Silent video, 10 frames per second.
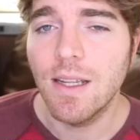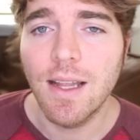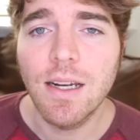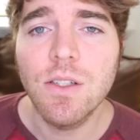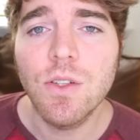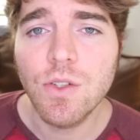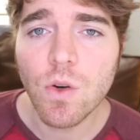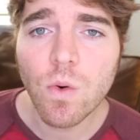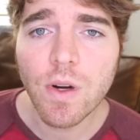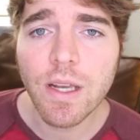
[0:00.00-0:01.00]
And that is the
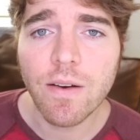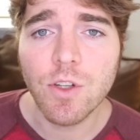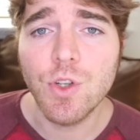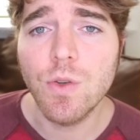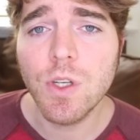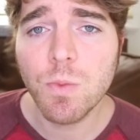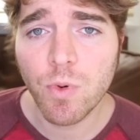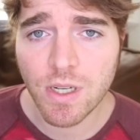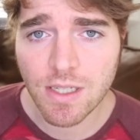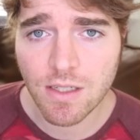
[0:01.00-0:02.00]
story of a Judas
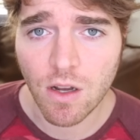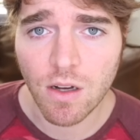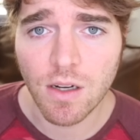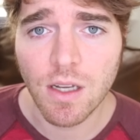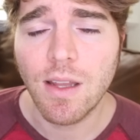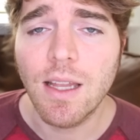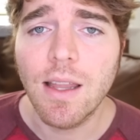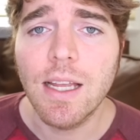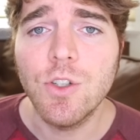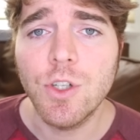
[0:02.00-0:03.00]
Priest song
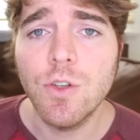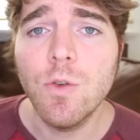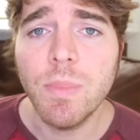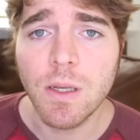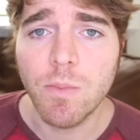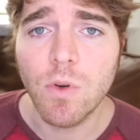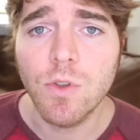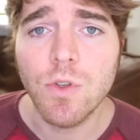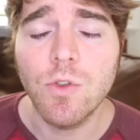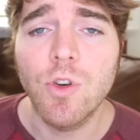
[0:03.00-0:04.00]
that led two
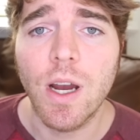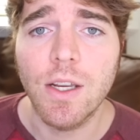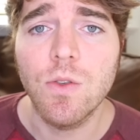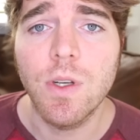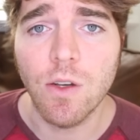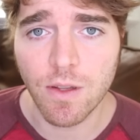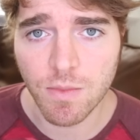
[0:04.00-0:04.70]
people to try to kill